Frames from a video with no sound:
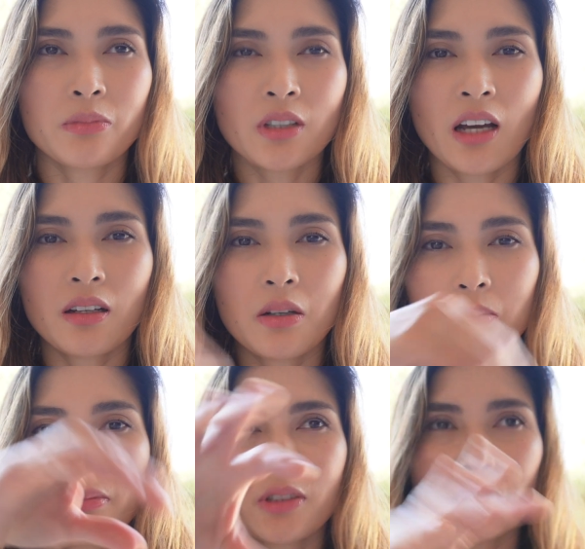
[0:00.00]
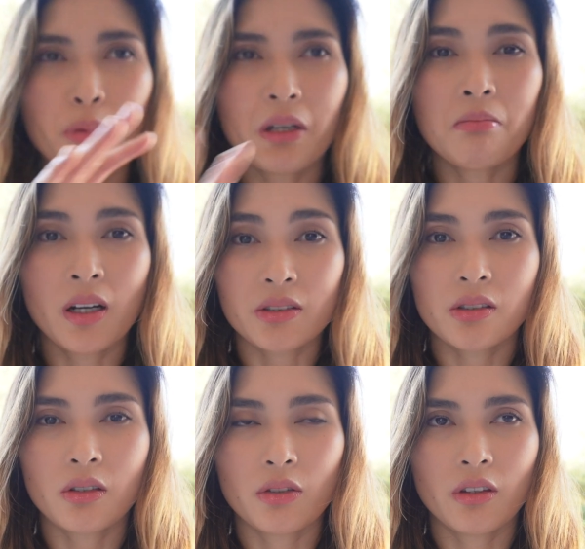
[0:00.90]
kind of spray
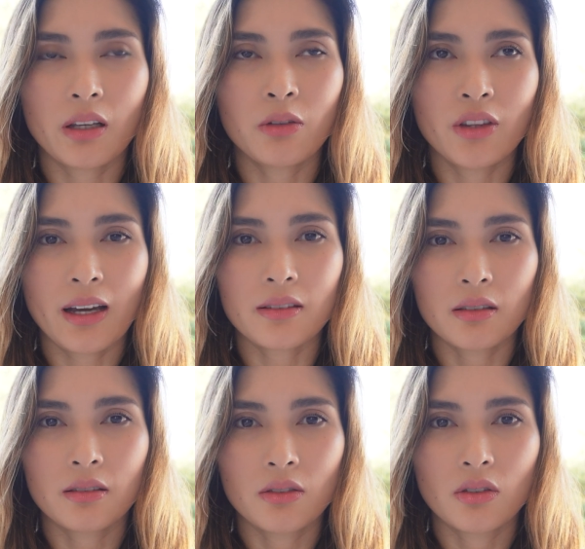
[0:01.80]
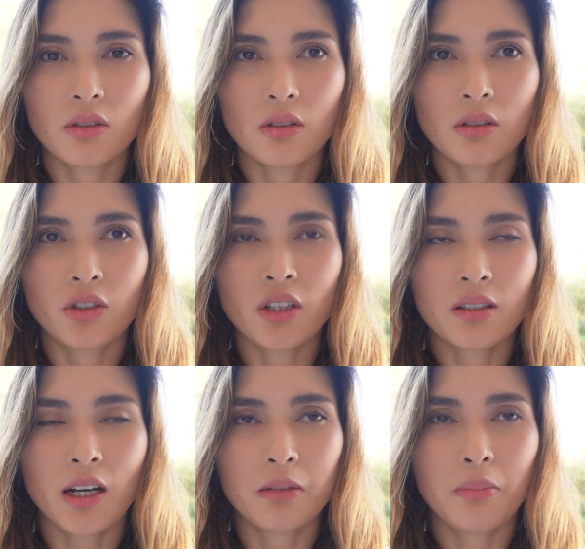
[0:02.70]
musk on the
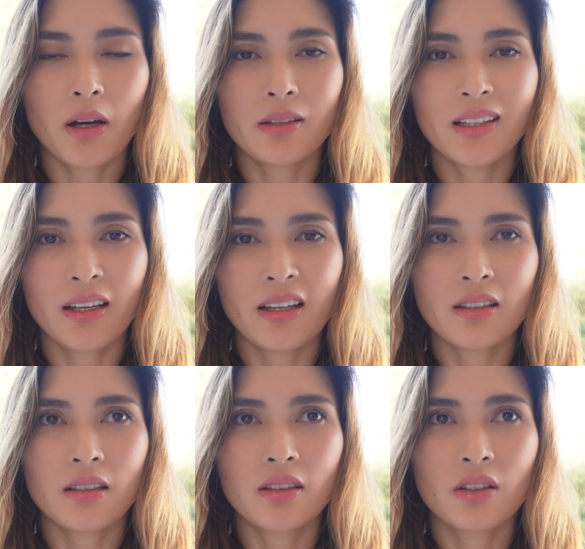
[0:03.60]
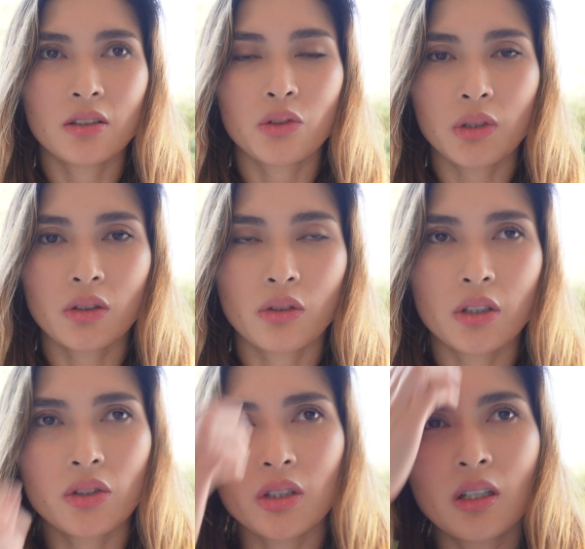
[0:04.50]
Tide Pod and the sweet
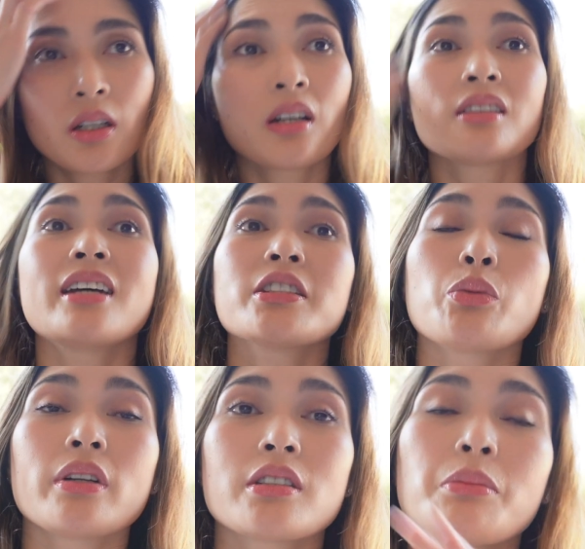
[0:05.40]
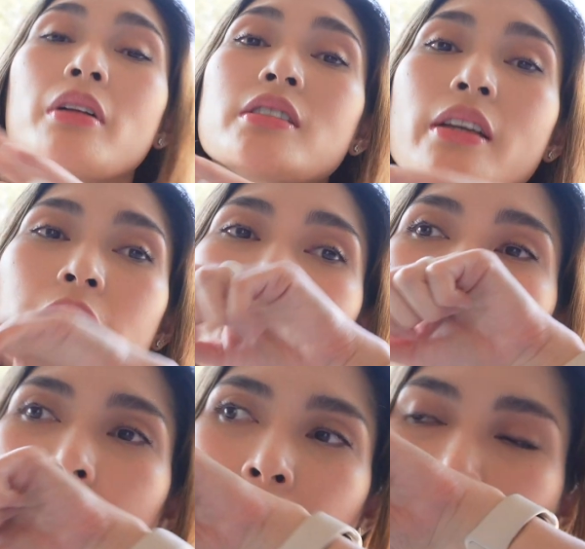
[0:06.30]
orange. That's what it smells like to me.